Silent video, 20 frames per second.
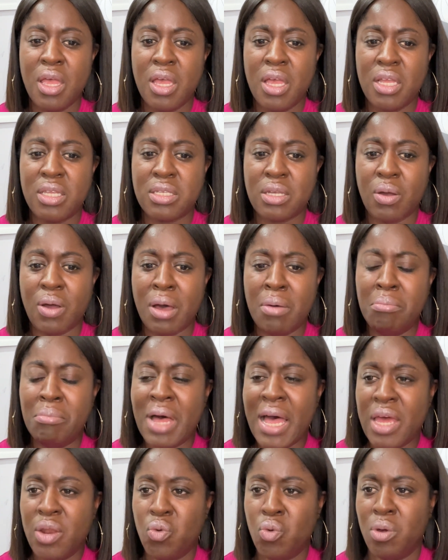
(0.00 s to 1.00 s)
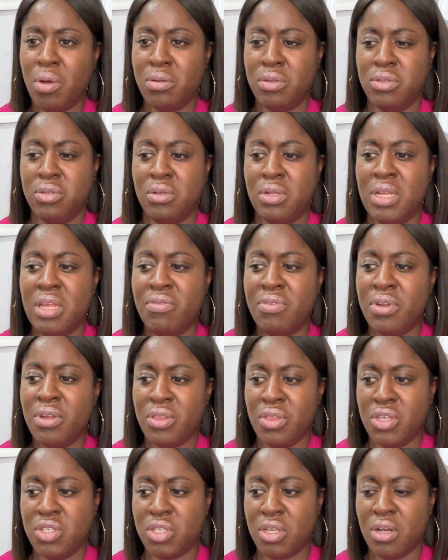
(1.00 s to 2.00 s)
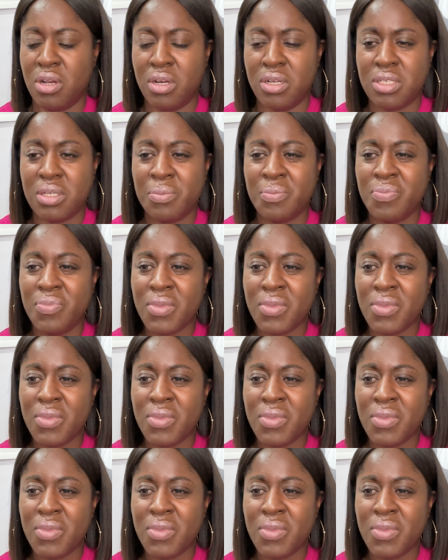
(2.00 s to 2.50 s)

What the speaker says: it's our manual to living on this earth.